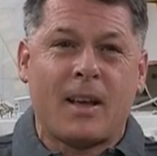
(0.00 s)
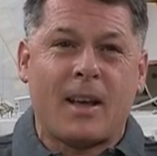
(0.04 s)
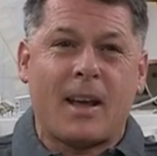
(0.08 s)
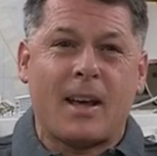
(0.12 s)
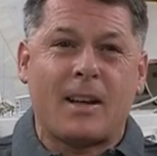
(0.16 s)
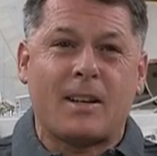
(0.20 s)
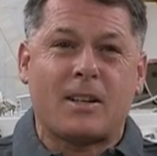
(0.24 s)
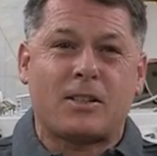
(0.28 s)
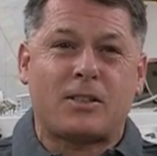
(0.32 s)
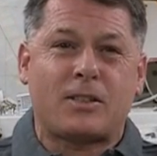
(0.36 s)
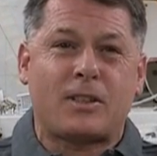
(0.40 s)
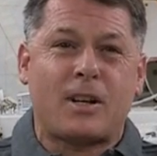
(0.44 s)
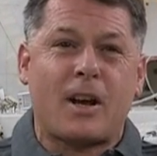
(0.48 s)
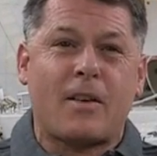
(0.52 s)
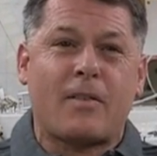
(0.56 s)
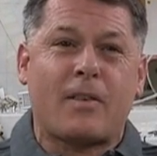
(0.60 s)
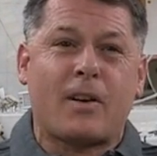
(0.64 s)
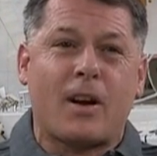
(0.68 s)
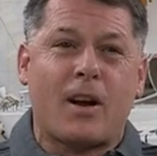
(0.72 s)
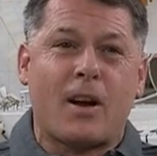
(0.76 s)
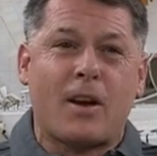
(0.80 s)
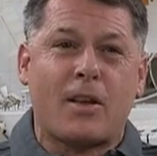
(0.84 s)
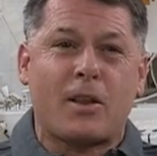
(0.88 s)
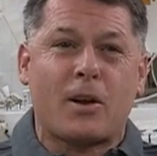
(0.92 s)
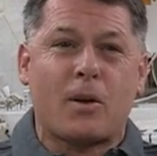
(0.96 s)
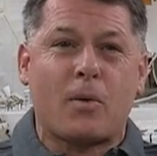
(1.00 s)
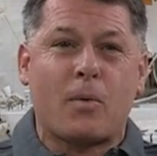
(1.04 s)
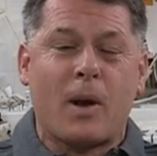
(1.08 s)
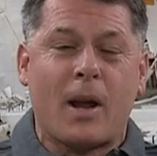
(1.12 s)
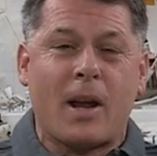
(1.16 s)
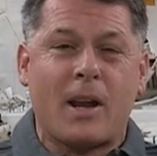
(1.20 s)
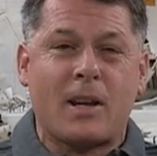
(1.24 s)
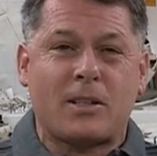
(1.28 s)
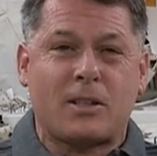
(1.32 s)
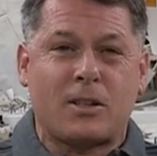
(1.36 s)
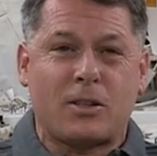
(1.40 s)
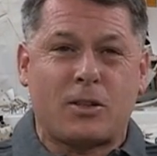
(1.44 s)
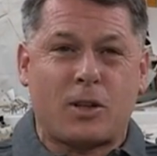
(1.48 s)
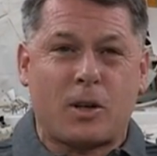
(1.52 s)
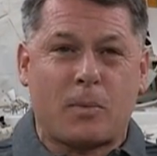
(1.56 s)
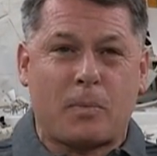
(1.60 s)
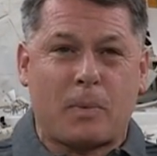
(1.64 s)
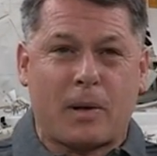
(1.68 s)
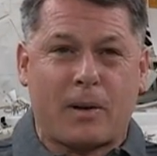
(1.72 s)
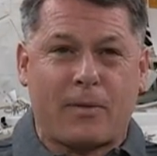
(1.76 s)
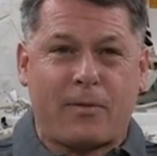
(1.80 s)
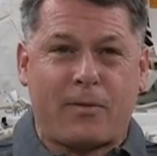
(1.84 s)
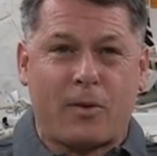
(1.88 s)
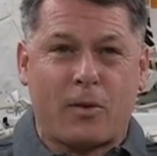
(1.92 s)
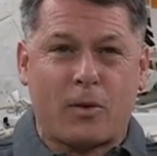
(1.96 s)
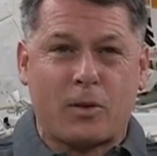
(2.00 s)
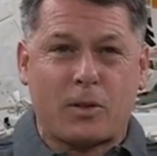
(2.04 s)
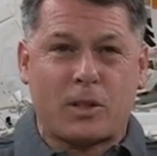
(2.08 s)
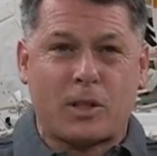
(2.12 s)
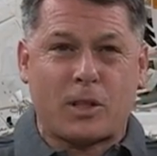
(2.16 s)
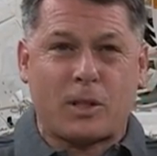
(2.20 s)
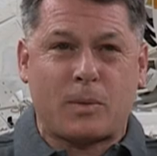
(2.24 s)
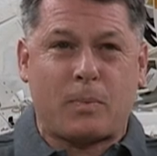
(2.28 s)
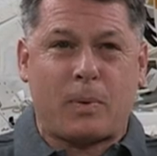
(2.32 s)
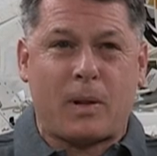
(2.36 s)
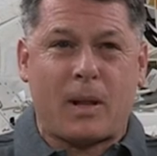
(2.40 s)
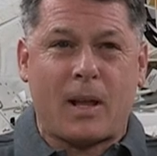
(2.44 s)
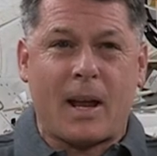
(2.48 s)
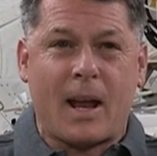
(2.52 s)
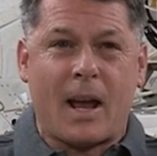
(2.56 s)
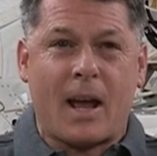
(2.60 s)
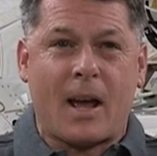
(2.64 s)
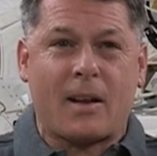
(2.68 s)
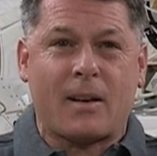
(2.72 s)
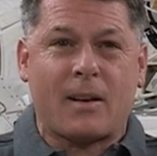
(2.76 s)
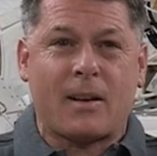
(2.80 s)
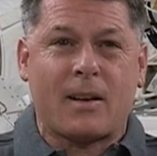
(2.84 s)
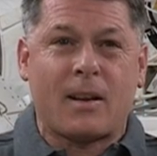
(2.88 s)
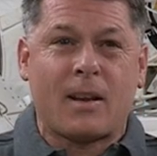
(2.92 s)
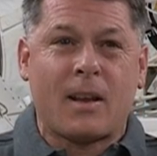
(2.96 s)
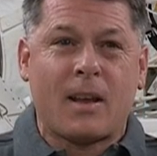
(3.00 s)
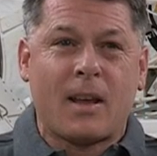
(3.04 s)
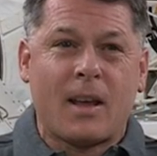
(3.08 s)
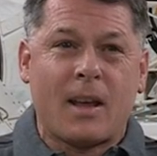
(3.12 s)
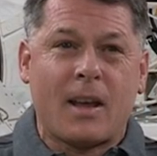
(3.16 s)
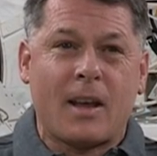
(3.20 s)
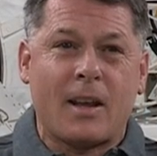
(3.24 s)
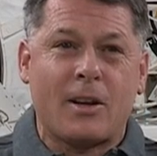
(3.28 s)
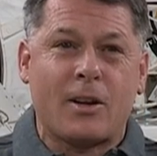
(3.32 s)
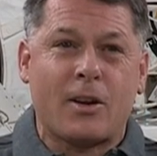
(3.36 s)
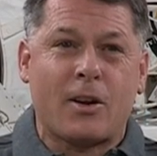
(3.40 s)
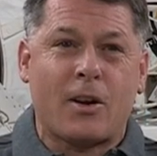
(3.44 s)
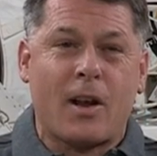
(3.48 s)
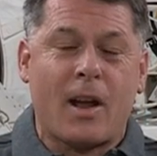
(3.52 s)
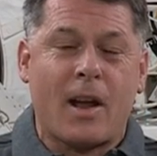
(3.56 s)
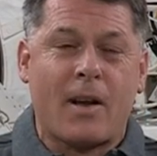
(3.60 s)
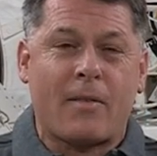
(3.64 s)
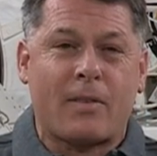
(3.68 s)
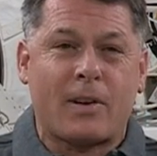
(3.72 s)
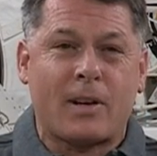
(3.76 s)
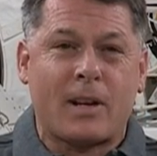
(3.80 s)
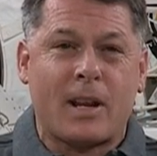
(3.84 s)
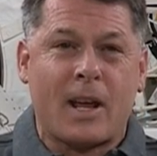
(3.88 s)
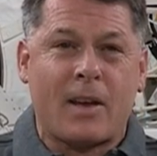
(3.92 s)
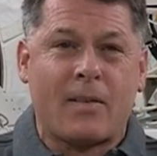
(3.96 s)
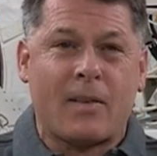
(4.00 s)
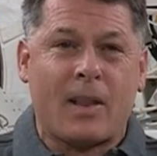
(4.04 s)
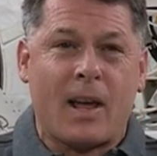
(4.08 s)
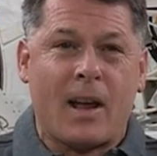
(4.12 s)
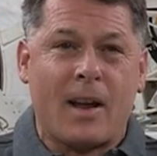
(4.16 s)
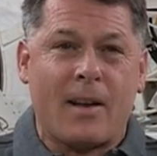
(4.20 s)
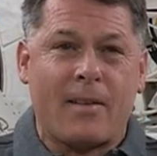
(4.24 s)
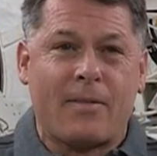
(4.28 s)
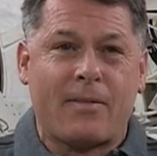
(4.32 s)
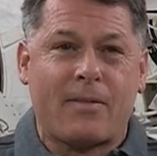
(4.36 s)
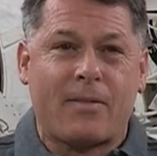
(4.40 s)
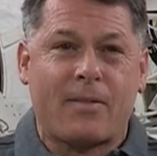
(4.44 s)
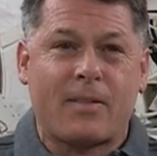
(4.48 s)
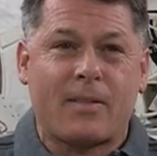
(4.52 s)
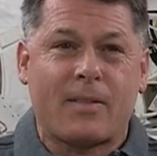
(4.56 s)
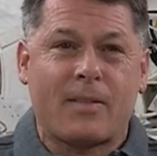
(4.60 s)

and discover other ways centripetal forces play out in your everyday life.